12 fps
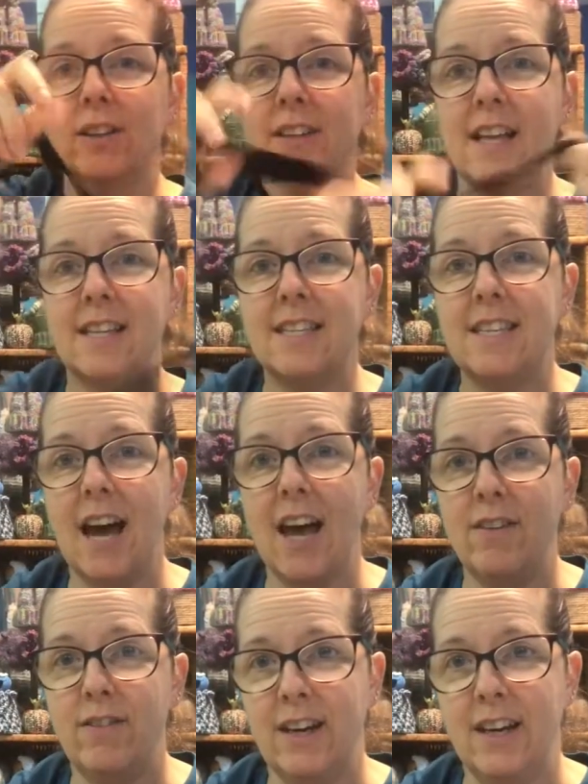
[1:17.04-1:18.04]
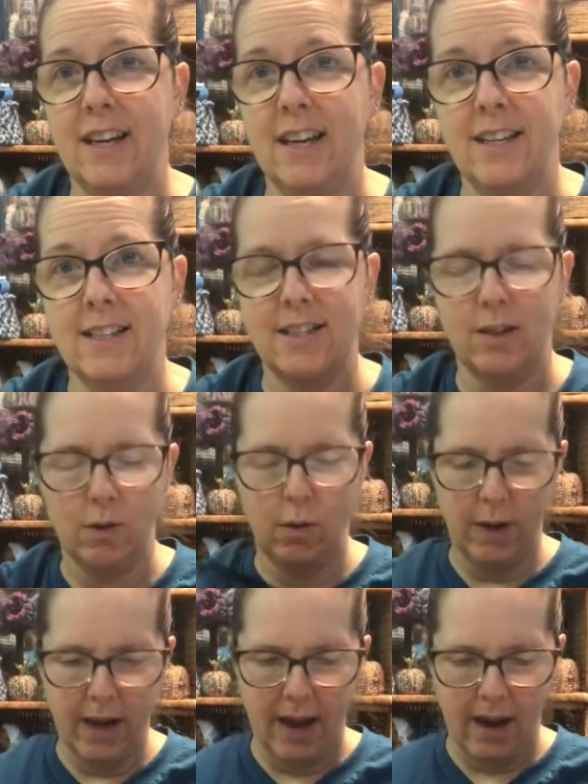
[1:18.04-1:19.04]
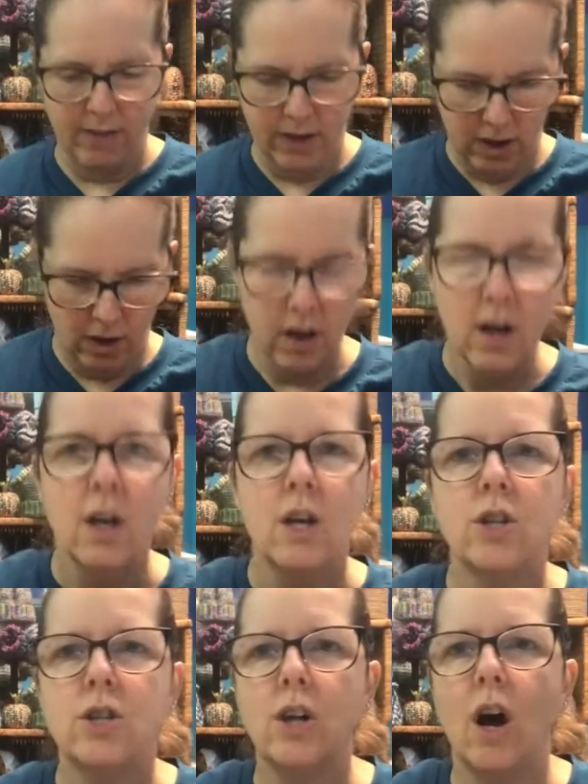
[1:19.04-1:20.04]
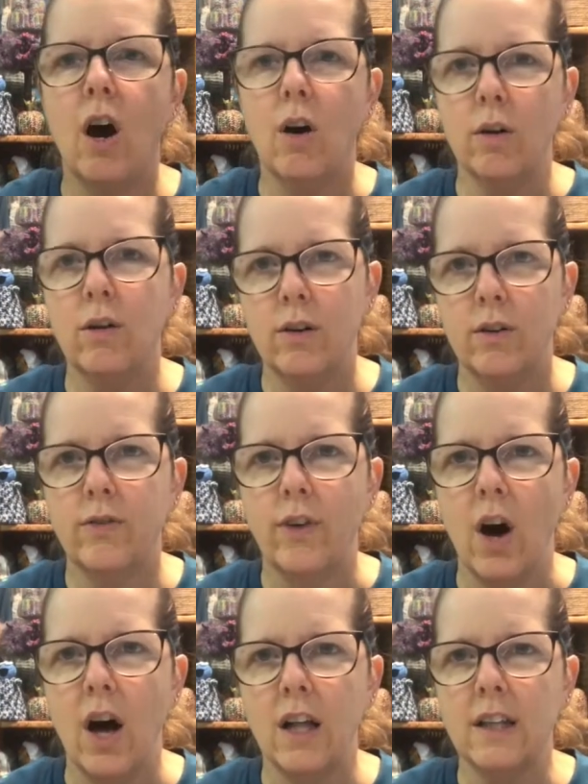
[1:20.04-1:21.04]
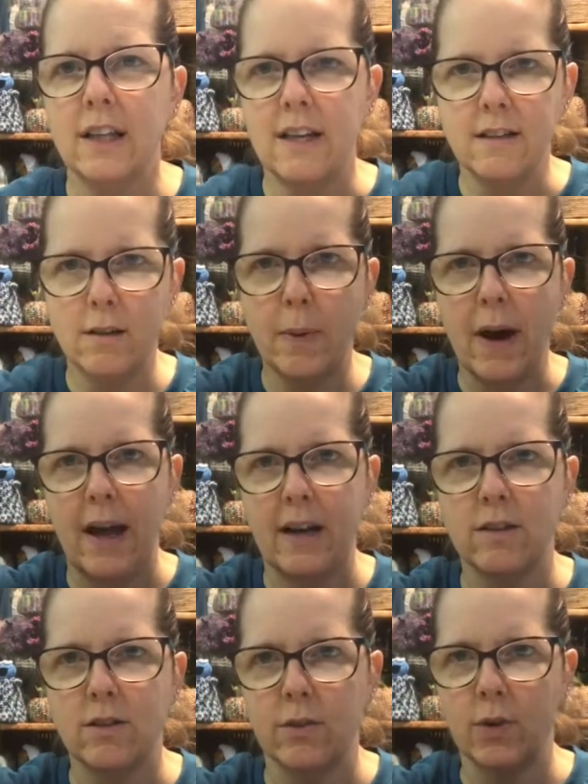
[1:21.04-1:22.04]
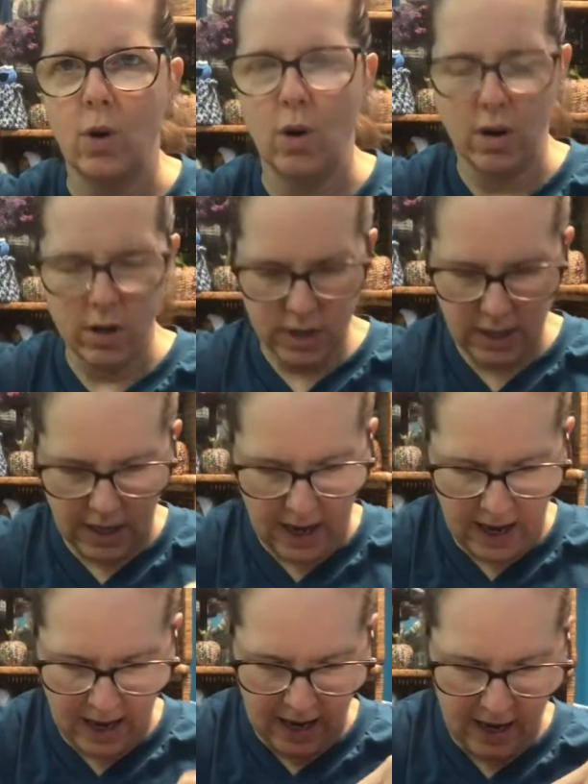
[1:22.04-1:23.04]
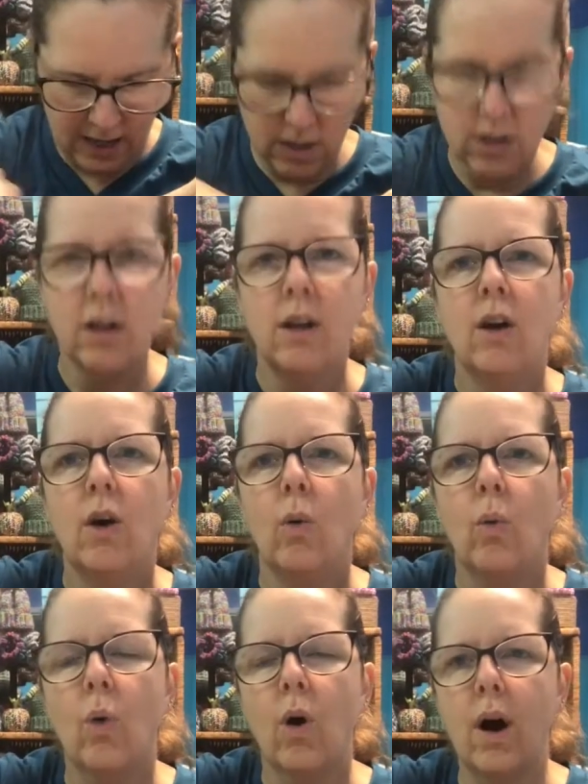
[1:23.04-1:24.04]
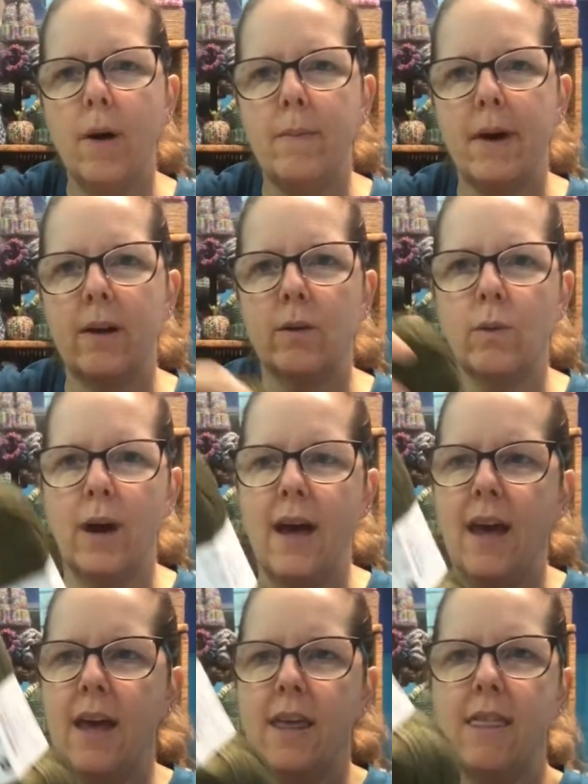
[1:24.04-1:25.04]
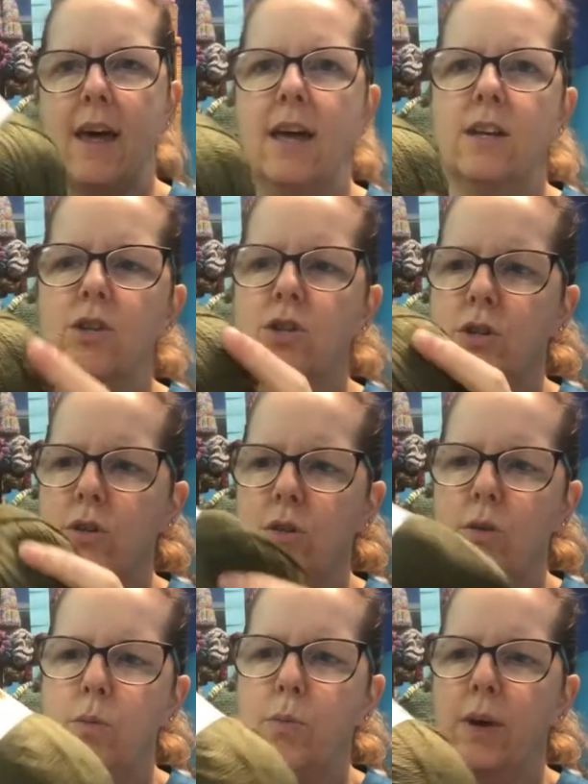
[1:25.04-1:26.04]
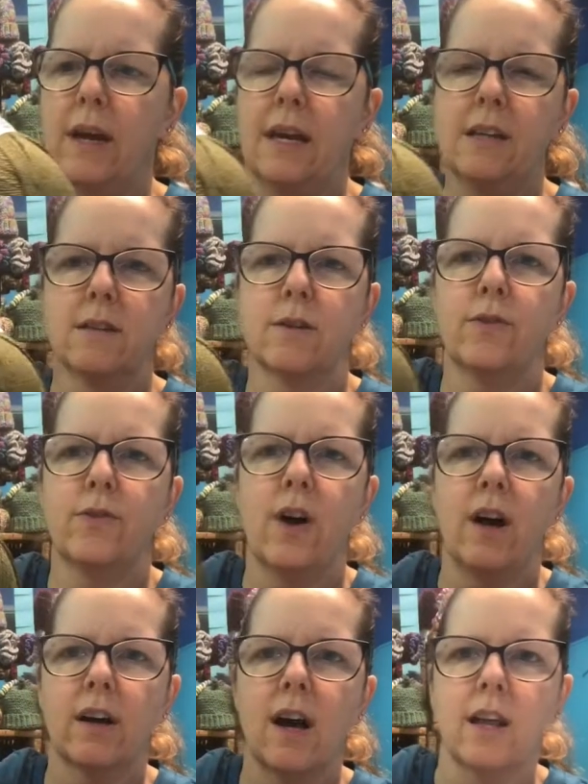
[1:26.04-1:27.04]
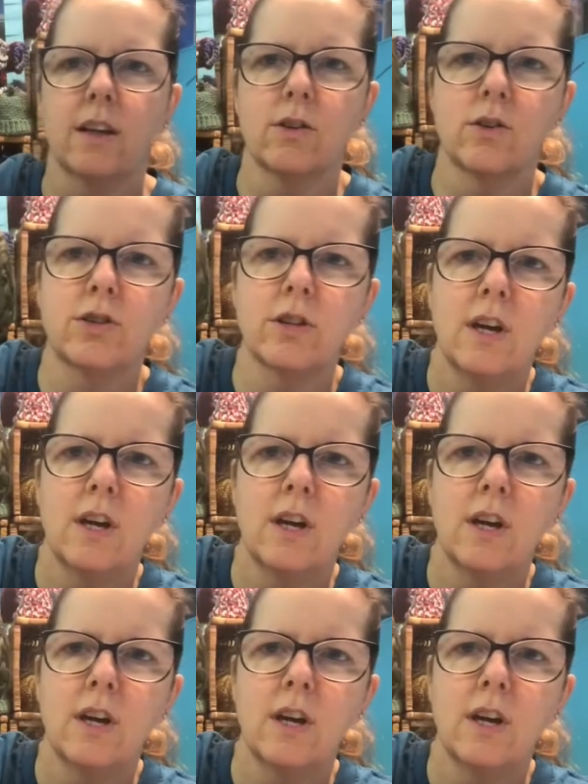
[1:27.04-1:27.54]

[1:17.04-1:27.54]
let's dive in and see what we have here. So fall is upon us, of course, and what better way than to bring in some fall colors.